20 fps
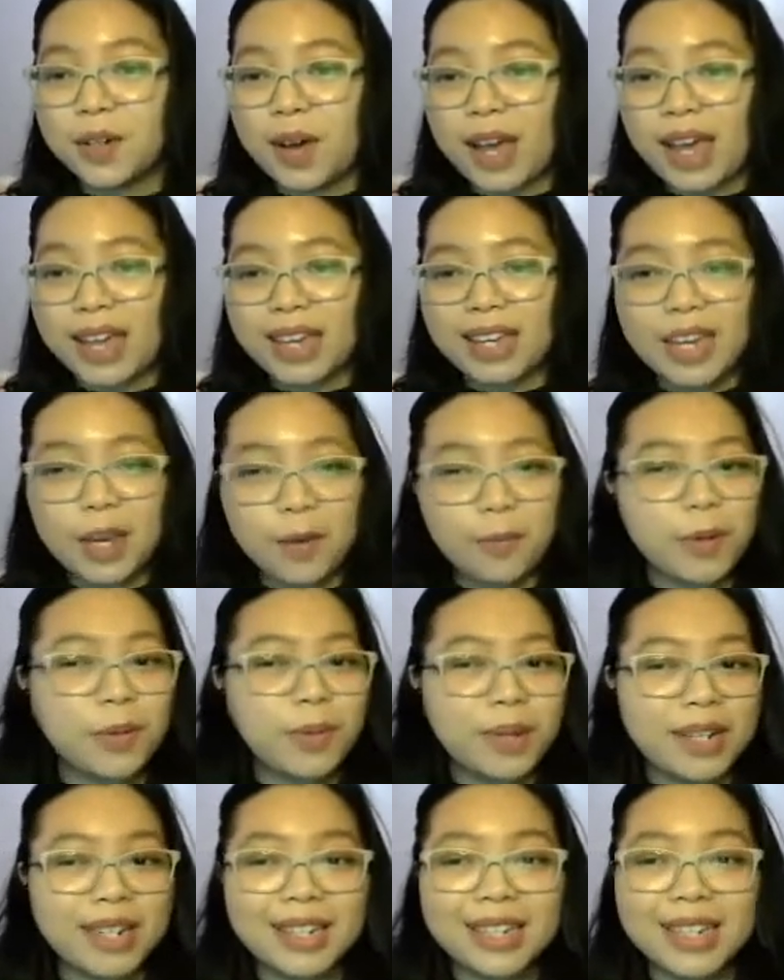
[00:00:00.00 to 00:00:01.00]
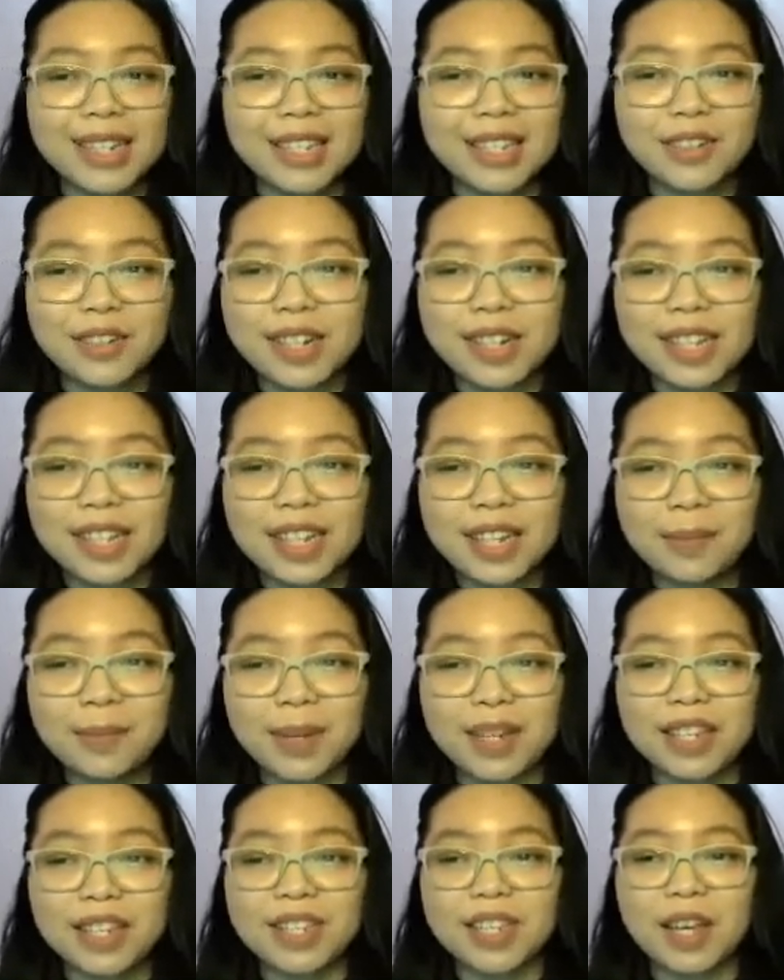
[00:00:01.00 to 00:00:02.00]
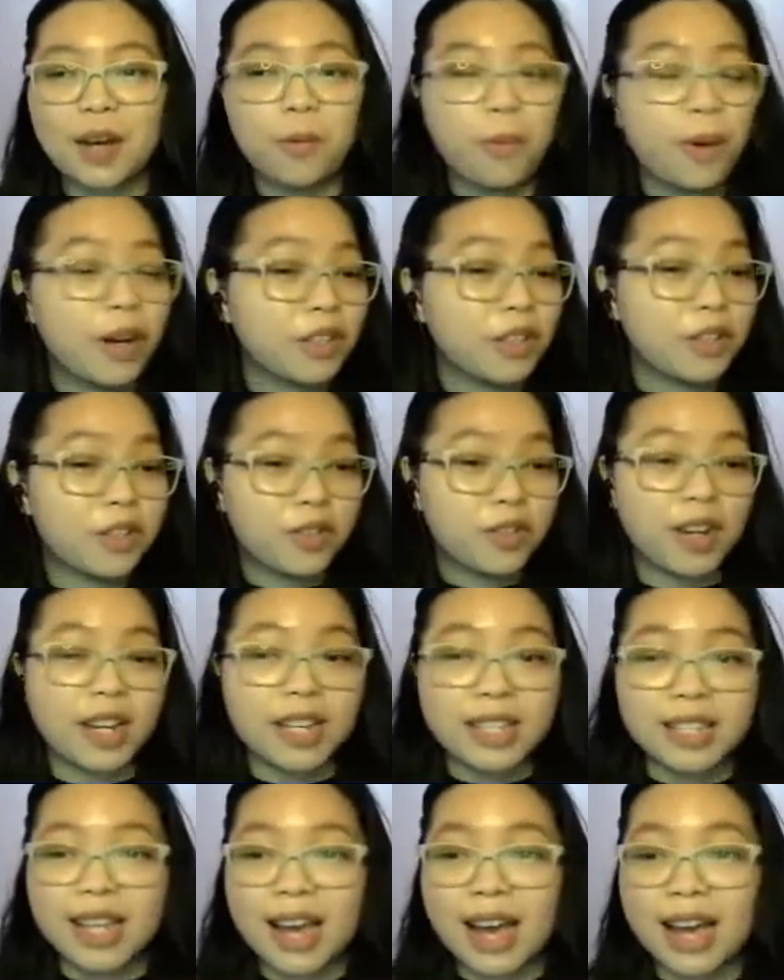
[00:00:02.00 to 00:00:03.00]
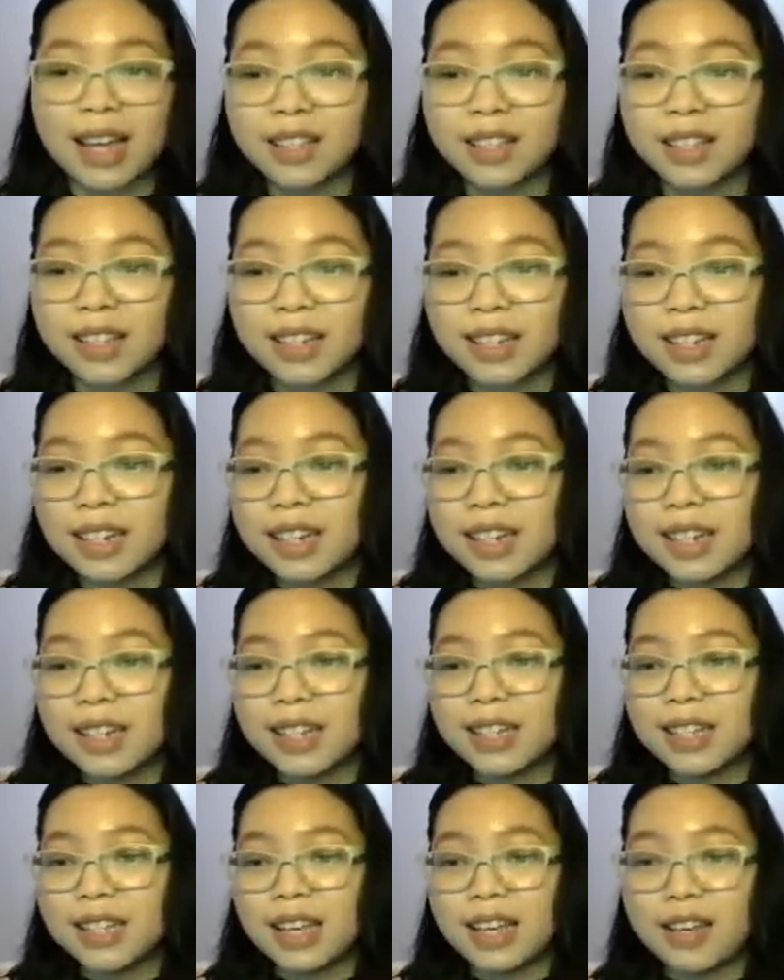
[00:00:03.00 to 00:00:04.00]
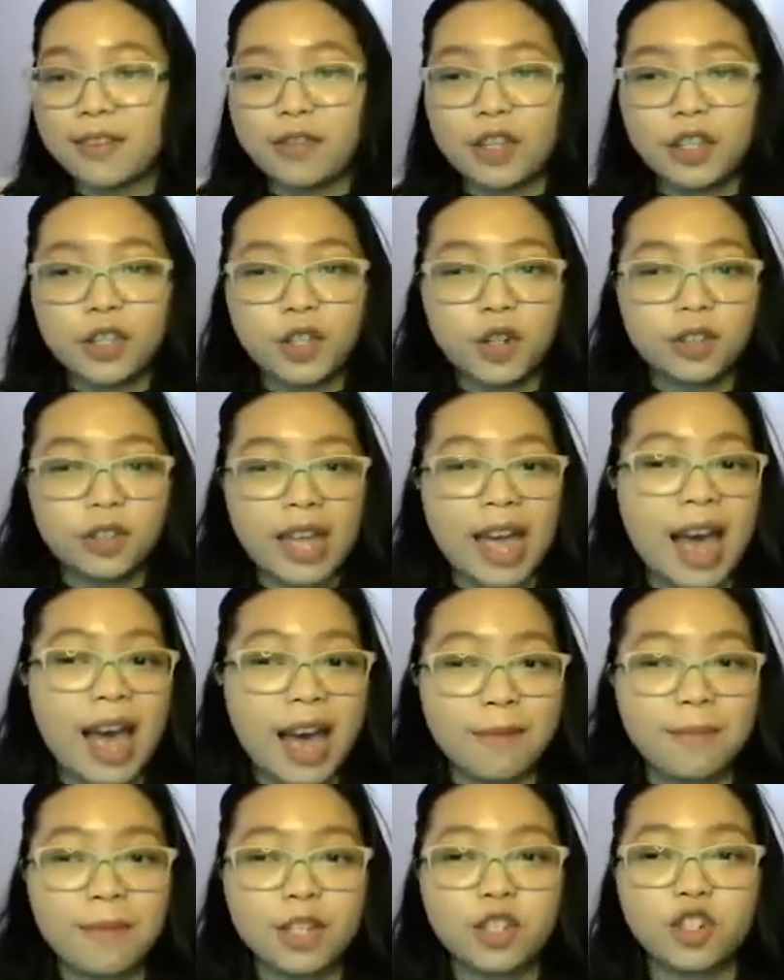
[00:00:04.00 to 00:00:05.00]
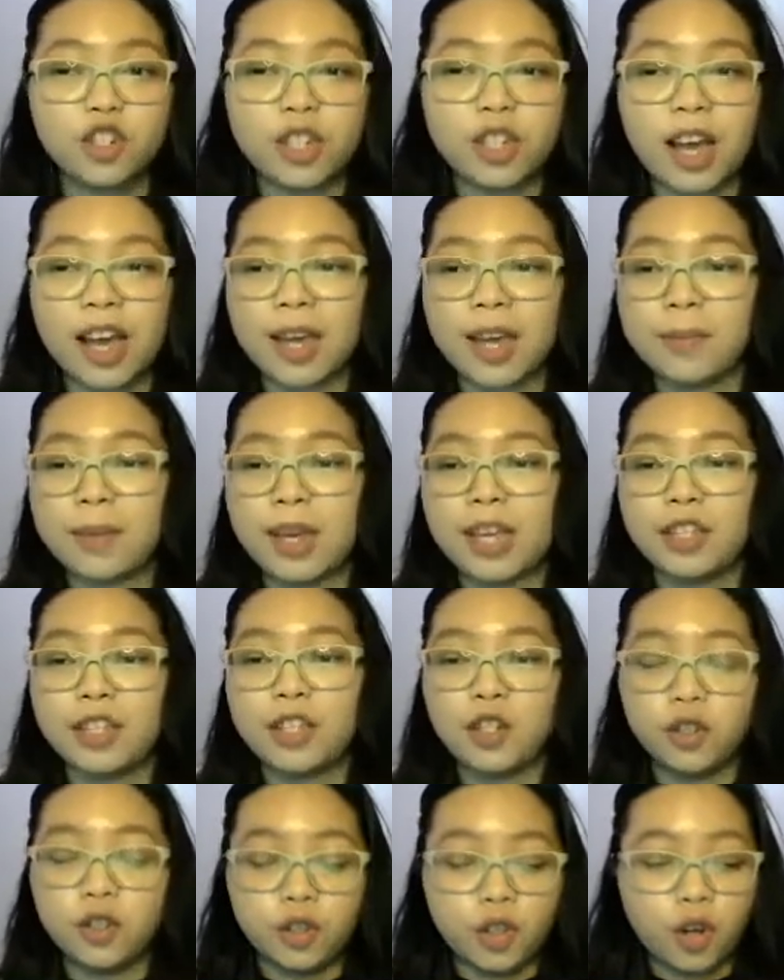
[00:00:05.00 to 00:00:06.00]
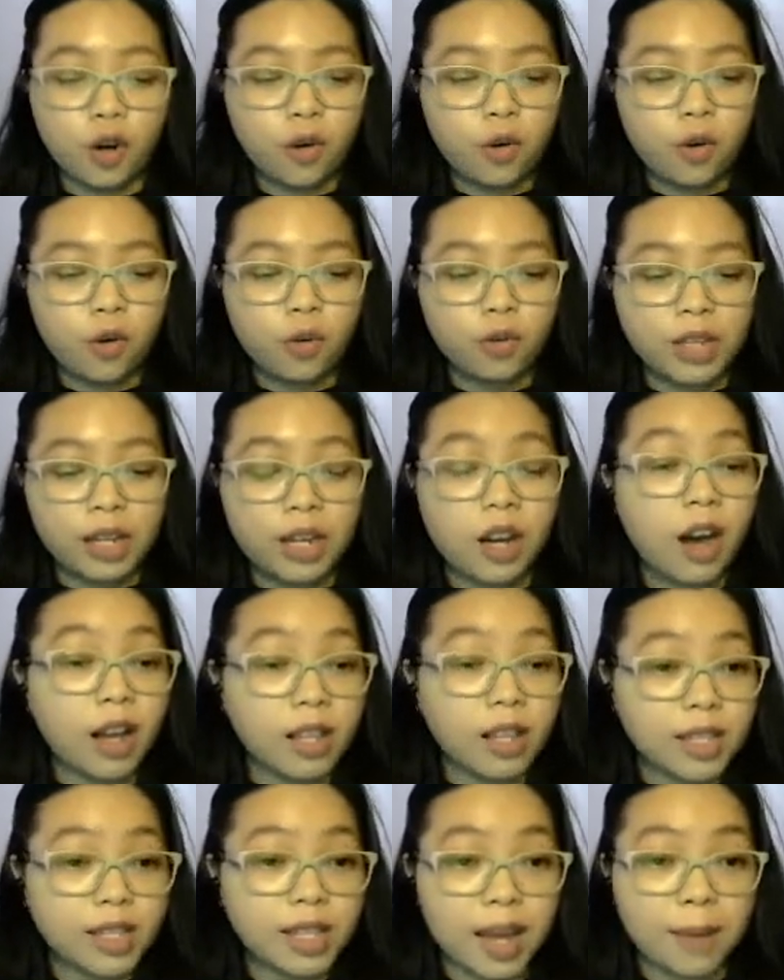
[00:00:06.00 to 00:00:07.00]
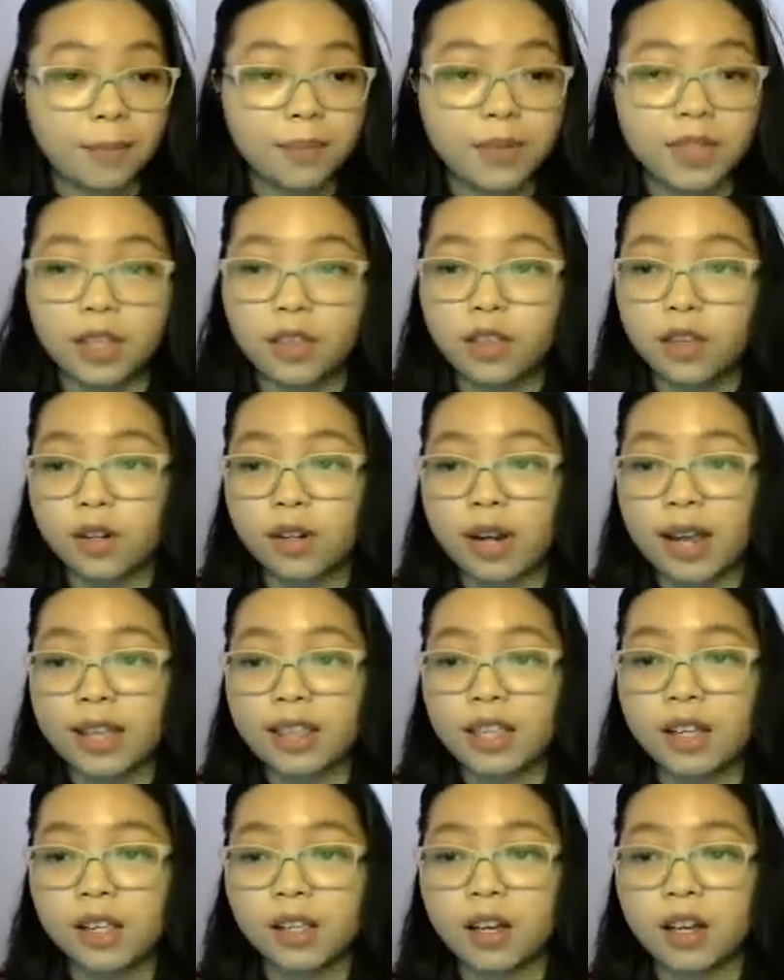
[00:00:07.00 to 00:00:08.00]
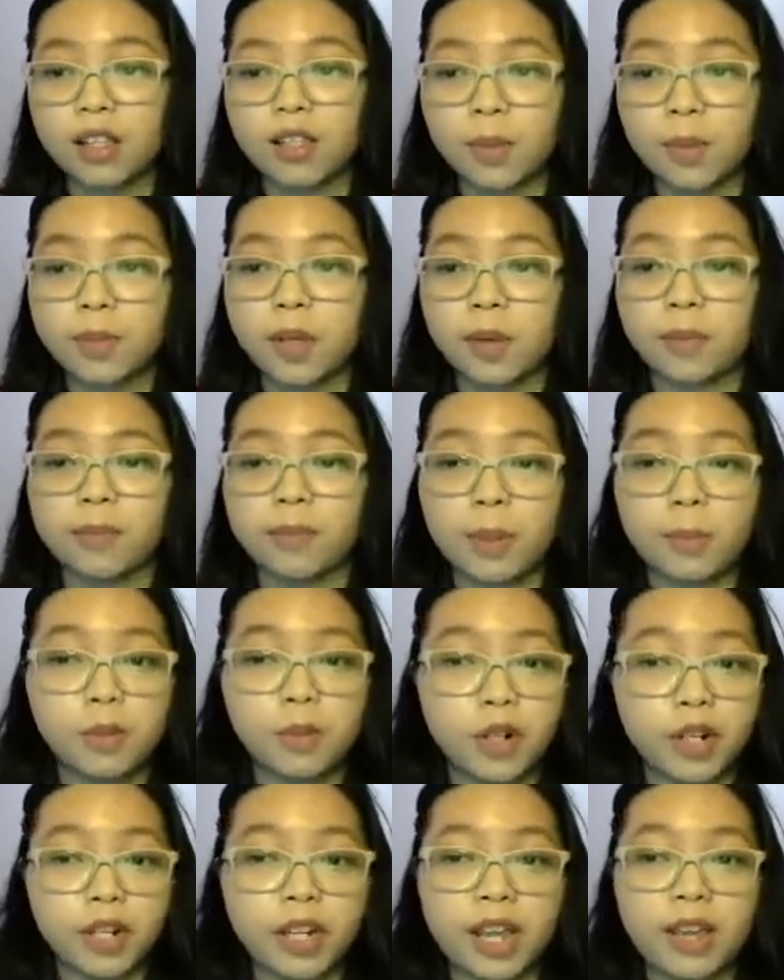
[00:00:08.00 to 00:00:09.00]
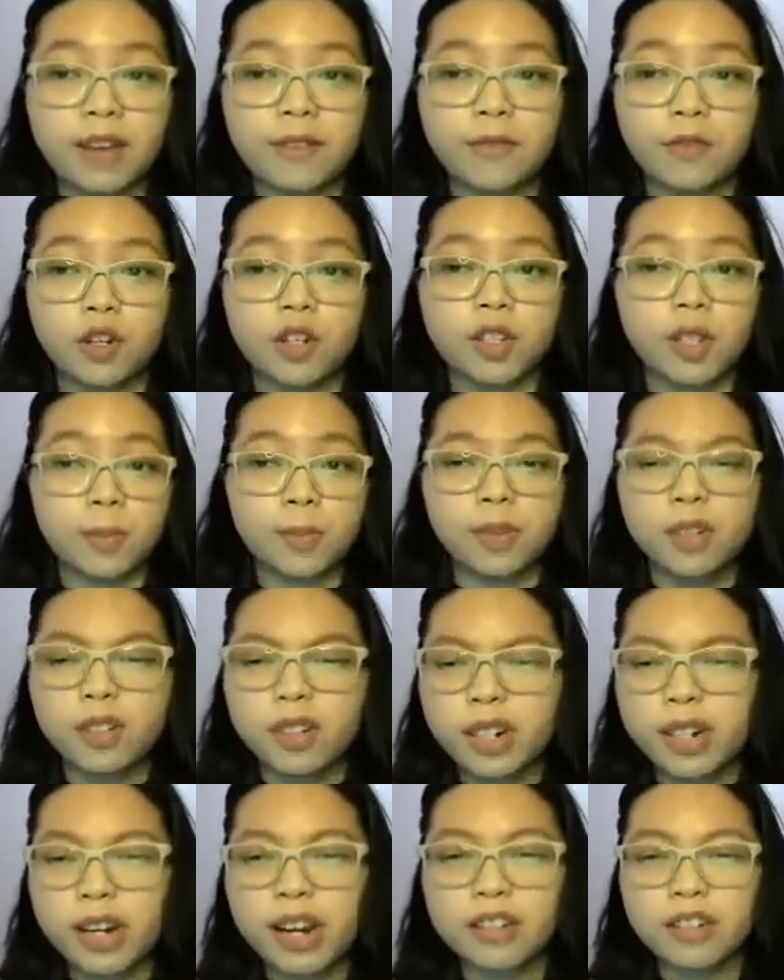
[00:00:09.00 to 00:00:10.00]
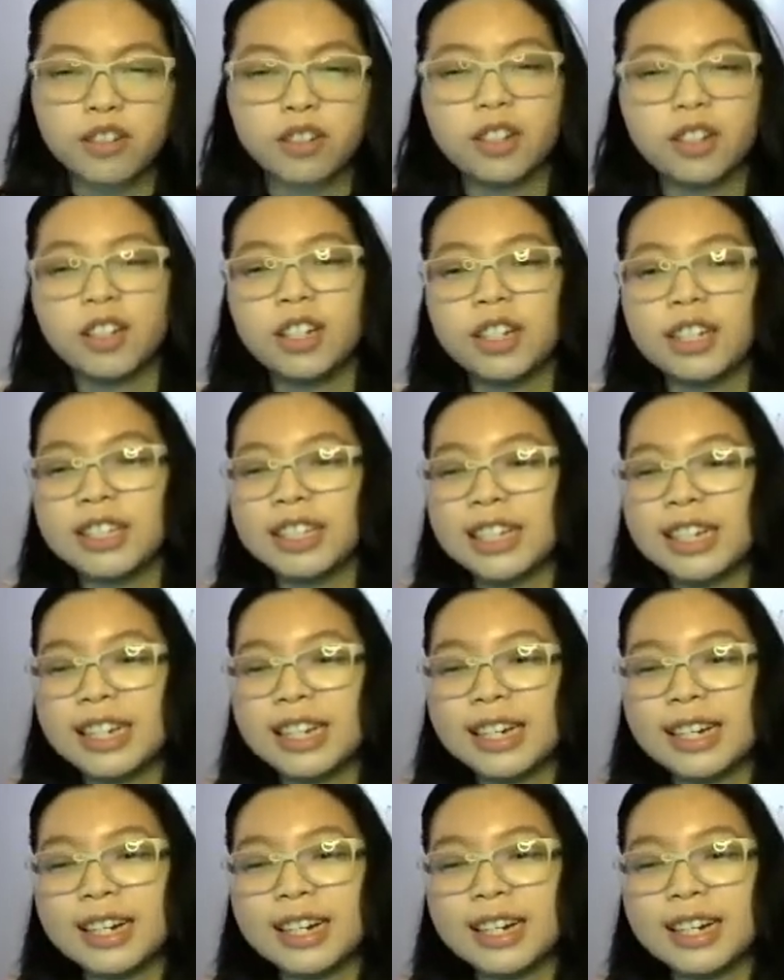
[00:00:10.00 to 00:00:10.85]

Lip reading: So I keep repeating this really because I want to stress that if you don't have much time and you know the concepts, the theoretical concepts of deep learning for simple regression,